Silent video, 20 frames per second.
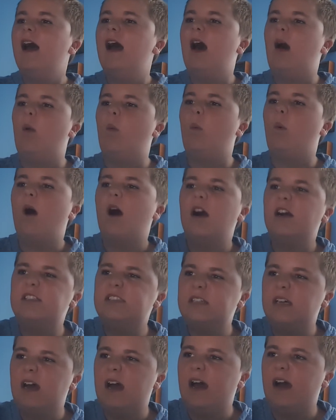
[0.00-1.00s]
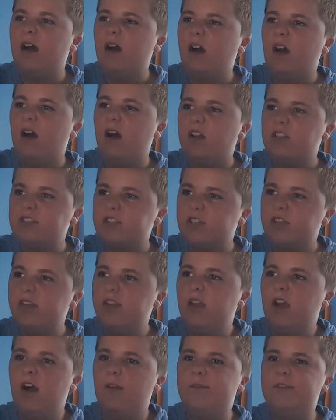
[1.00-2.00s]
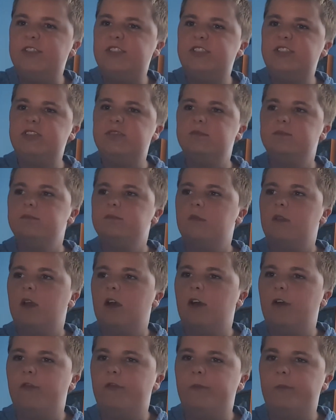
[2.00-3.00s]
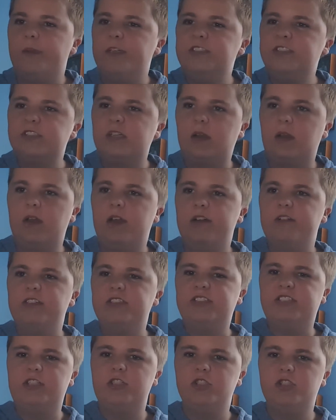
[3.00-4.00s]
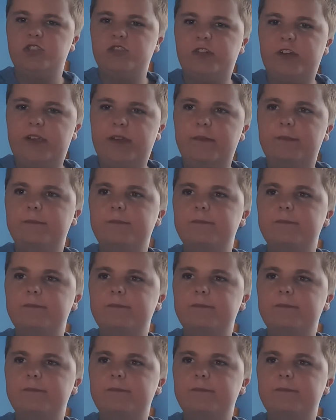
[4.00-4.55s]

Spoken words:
and walked to the office of Miss Clara Century.